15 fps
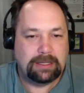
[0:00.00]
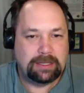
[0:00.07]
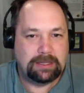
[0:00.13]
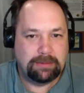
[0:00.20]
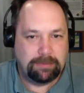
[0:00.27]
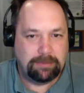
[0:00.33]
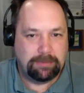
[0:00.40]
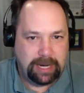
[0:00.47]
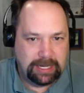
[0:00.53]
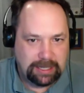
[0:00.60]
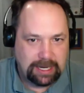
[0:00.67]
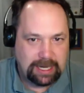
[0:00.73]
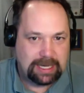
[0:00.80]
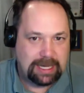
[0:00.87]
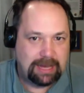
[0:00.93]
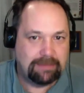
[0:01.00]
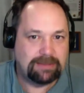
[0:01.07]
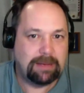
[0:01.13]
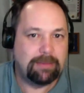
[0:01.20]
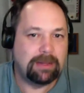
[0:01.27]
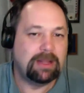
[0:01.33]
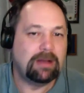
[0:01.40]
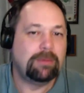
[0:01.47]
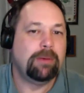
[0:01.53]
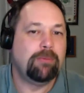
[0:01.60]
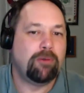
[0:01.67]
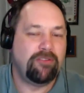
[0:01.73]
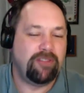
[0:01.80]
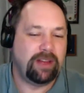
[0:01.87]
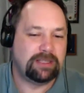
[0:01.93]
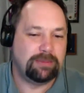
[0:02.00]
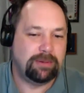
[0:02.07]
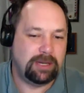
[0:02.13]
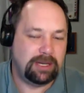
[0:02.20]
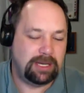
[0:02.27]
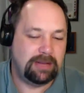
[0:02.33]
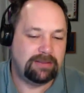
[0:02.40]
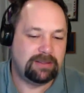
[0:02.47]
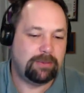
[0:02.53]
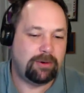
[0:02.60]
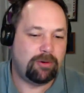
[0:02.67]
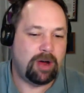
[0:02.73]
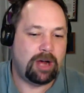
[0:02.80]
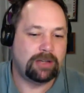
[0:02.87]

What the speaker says: but it gives them a little bit more flexibility. It gives them a roster